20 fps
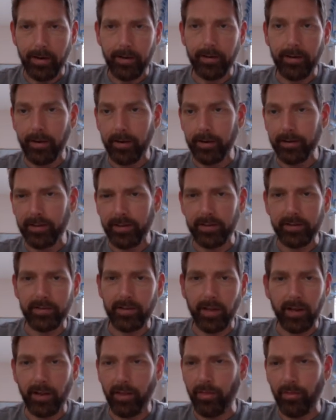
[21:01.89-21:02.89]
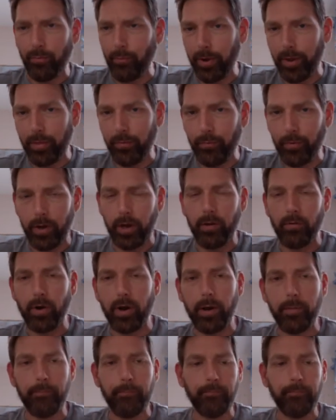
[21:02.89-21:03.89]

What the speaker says: and this is like 33, right?